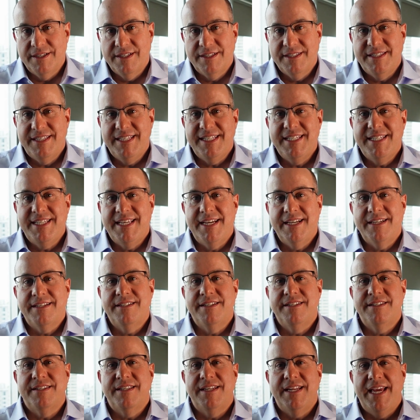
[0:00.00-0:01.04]
Syntex
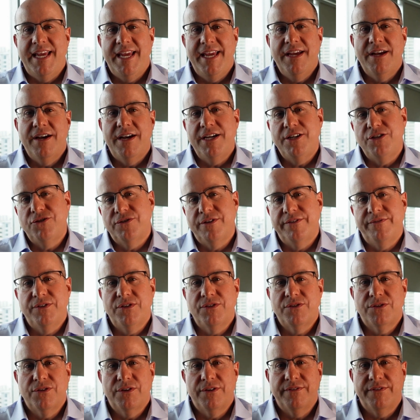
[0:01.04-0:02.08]
is an AI-driven
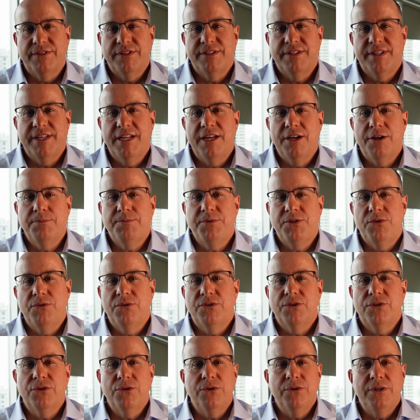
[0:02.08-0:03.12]
service that helps you
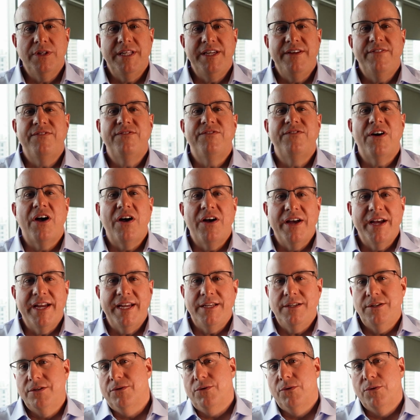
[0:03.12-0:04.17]
thoroughly
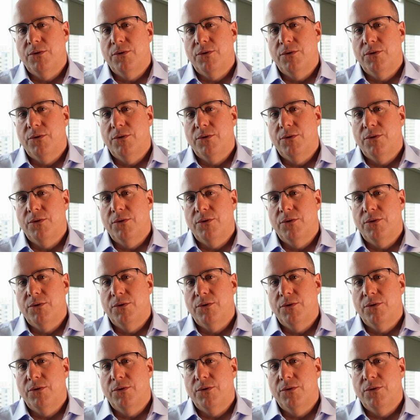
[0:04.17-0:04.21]
find,